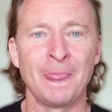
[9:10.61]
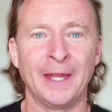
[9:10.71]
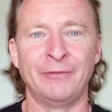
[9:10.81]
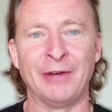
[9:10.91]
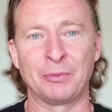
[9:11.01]

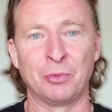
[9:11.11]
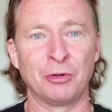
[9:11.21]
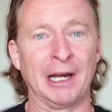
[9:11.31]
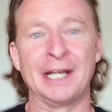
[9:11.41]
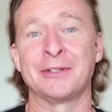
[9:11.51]
In fact, we
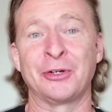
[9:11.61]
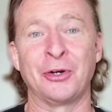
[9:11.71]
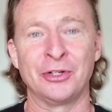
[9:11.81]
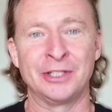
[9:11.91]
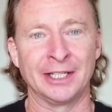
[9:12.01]
created some
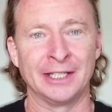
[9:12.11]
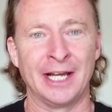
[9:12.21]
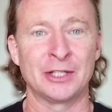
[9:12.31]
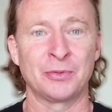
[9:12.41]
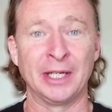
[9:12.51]
content
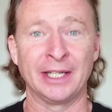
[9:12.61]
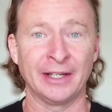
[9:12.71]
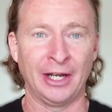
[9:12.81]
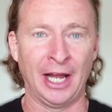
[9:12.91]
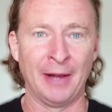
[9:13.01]
last week,
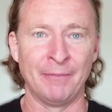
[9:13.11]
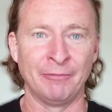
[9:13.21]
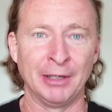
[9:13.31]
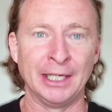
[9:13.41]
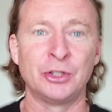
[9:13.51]

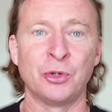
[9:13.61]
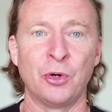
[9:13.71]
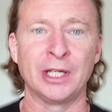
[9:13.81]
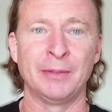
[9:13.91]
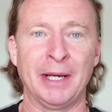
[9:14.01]
really
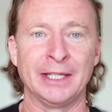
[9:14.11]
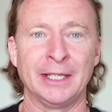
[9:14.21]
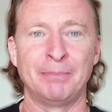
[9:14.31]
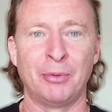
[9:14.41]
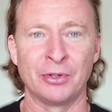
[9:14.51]
talking about the
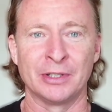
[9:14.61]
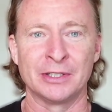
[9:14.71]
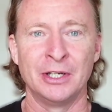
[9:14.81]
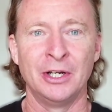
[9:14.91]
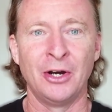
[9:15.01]

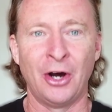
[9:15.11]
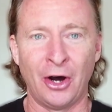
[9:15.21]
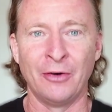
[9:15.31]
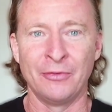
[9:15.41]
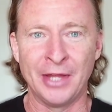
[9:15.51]
importance
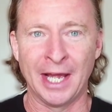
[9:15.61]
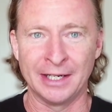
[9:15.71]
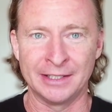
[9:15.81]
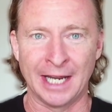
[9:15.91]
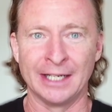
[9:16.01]
of
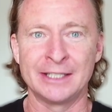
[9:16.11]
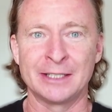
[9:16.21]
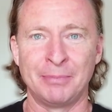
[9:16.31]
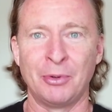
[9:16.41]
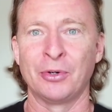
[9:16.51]
that daily
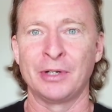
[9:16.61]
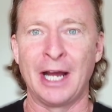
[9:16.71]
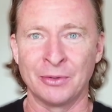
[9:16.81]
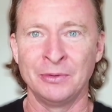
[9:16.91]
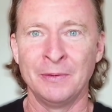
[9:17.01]
support
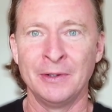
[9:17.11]
huddle.